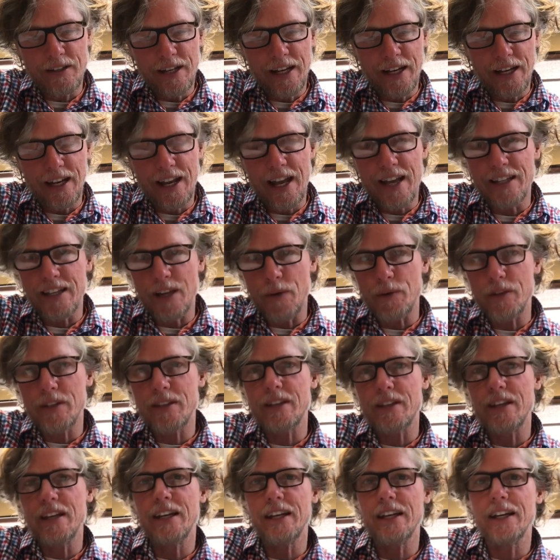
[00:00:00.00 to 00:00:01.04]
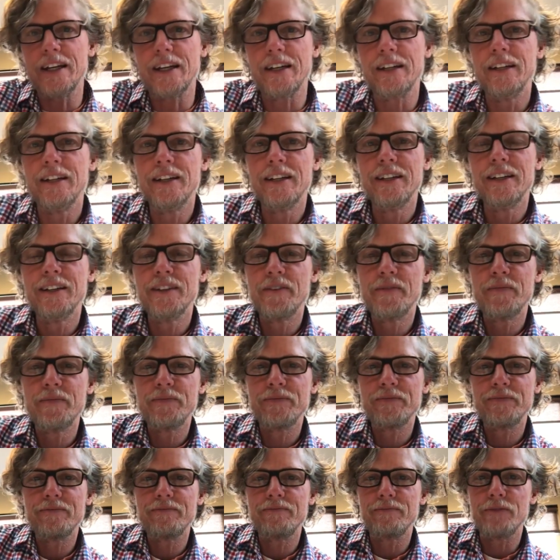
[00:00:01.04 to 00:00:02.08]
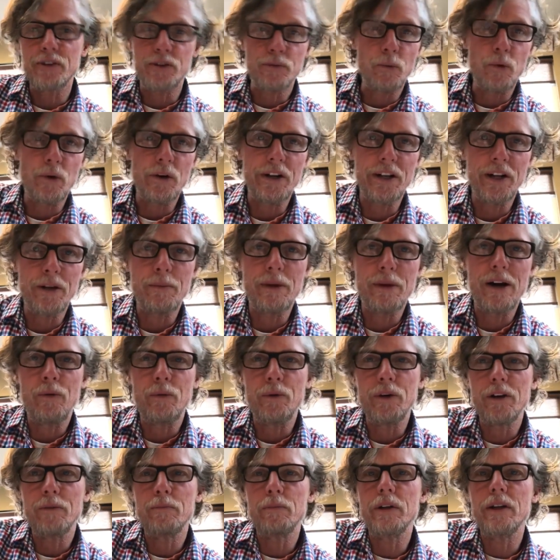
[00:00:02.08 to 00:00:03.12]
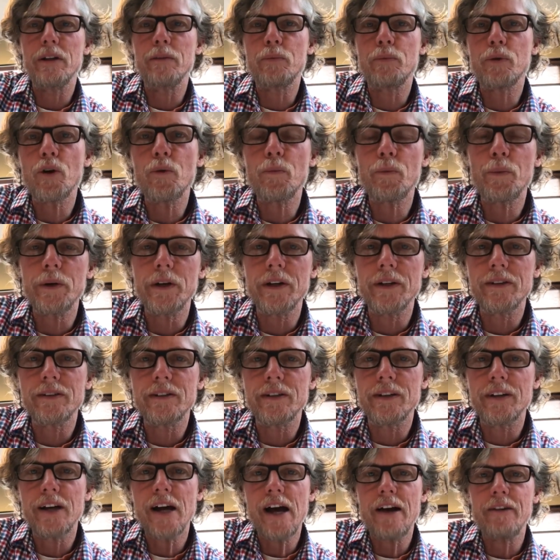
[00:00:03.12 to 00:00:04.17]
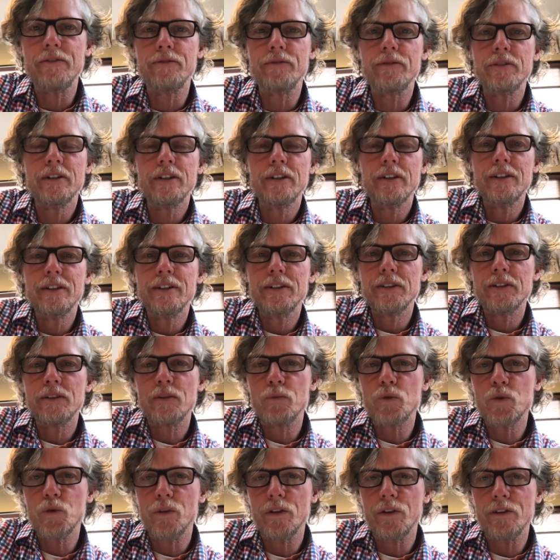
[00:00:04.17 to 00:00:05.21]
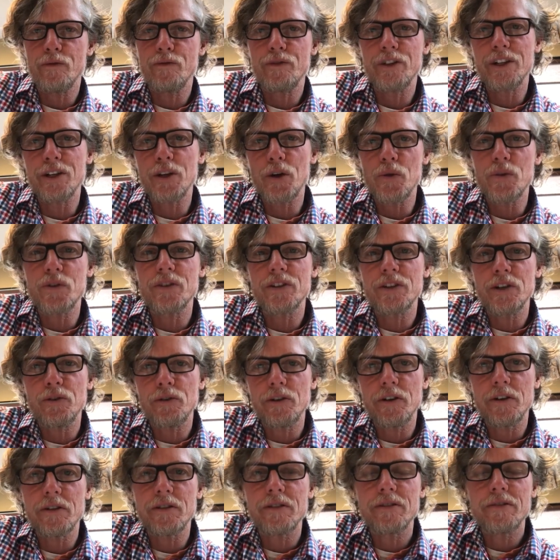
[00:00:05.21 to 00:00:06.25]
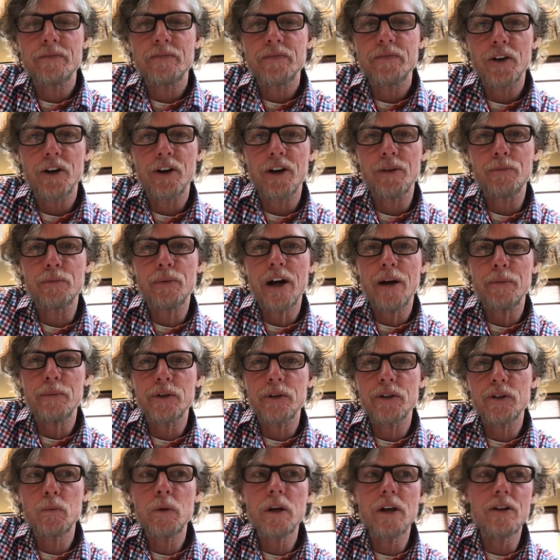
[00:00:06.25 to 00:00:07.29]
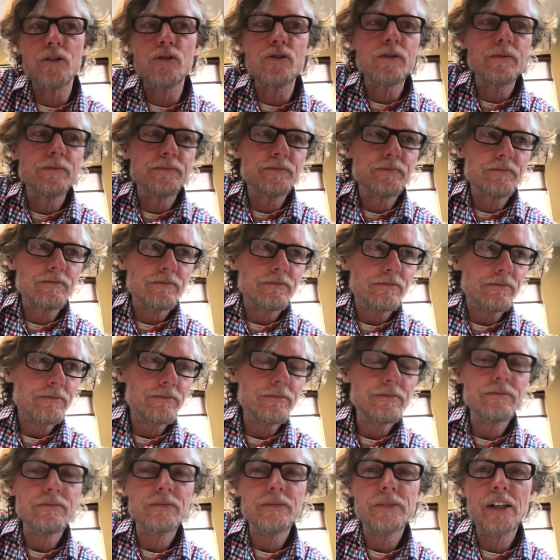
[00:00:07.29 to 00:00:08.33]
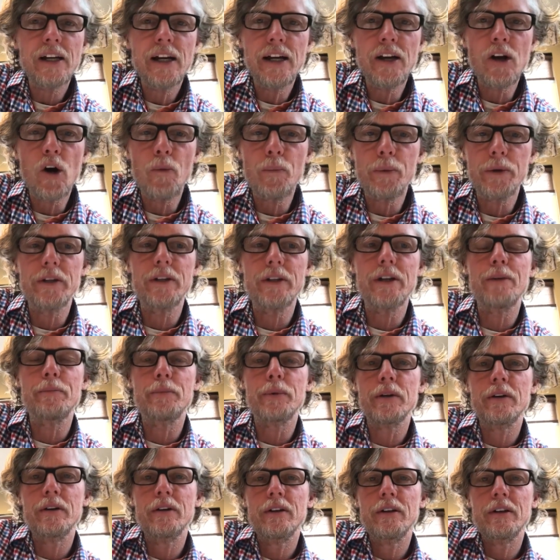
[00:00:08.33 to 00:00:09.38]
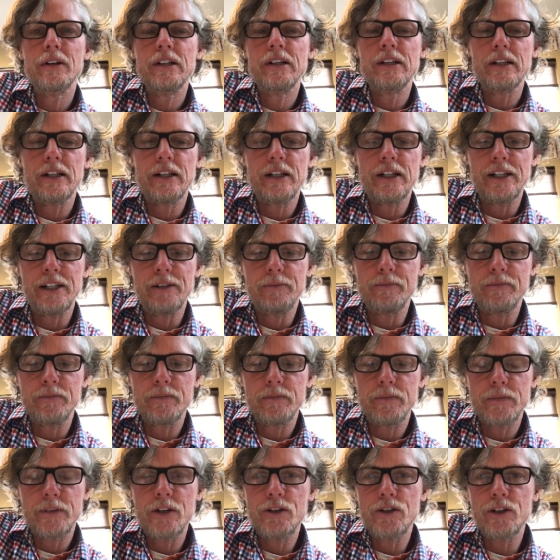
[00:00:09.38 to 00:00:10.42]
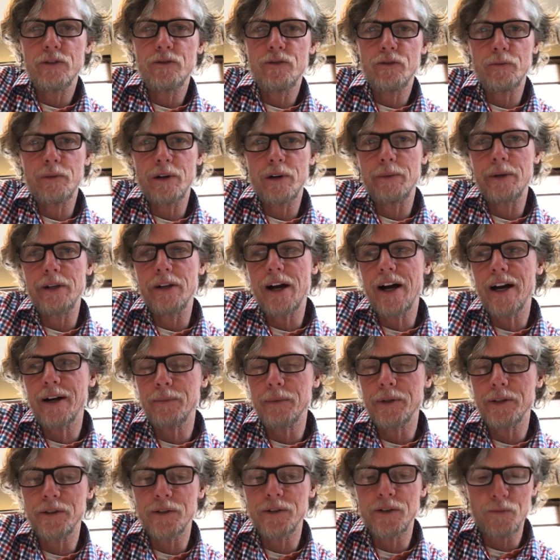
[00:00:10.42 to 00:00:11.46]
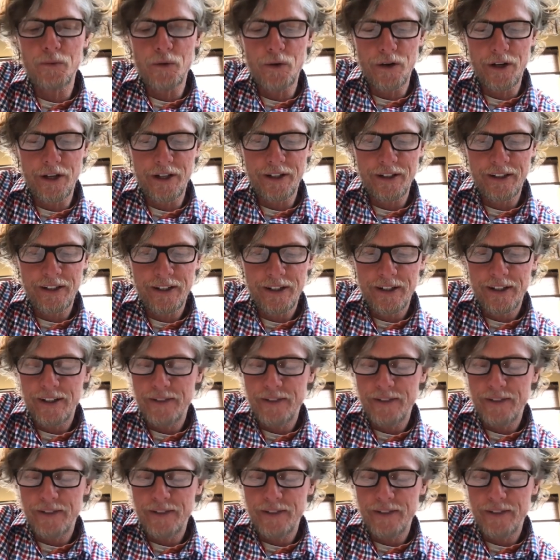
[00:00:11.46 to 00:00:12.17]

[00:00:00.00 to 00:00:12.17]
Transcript: a second, as I was thinking this morning about would it be appropriate to have some sort of video series on proper speech, I opened up um, teaching from Rabbi Nachman this morning,